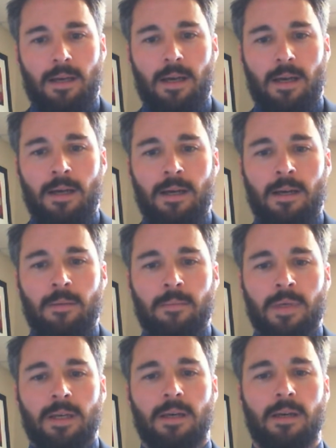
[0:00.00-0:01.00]

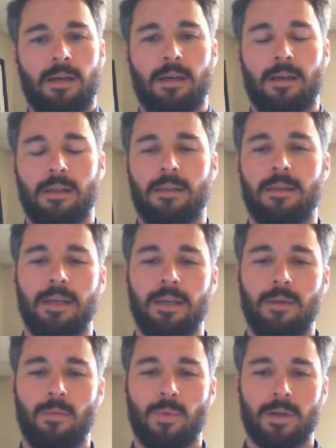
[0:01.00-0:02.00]

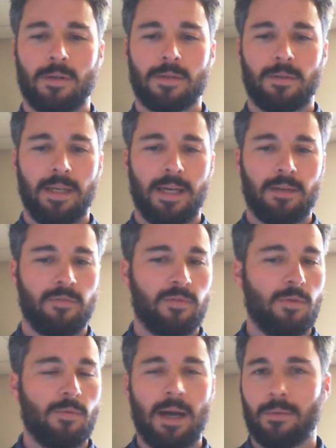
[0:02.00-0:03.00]
The workers only had a
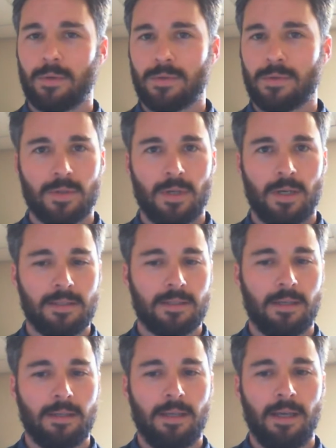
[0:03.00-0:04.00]
few hours on
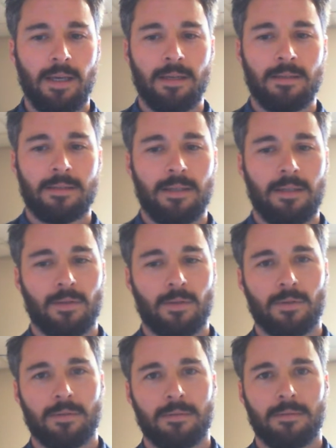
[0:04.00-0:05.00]
Sunday to
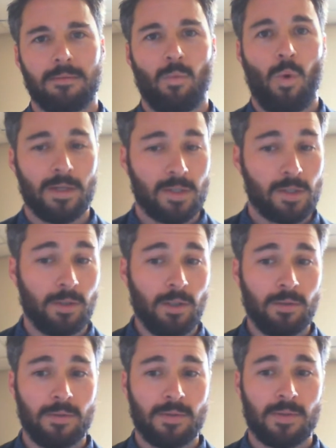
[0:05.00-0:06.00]
either wash
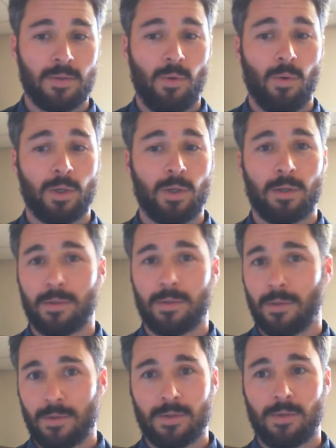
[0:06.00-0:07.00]
clothes or go to the
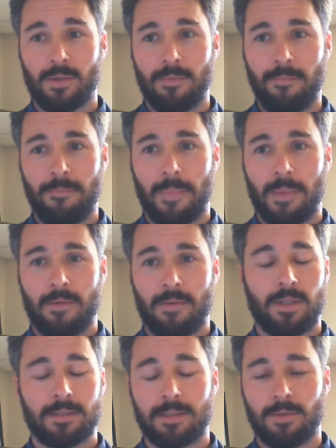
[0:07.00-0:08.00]
grocery store. I was
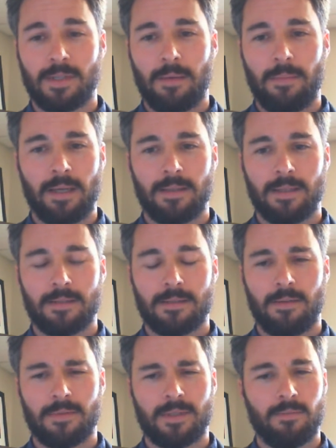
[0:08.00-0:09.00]
talking to Dulce about this,
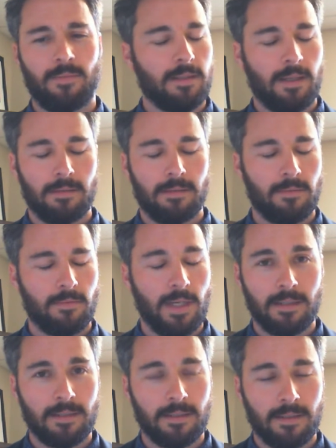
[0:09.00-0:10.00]
and I was like, wait, what?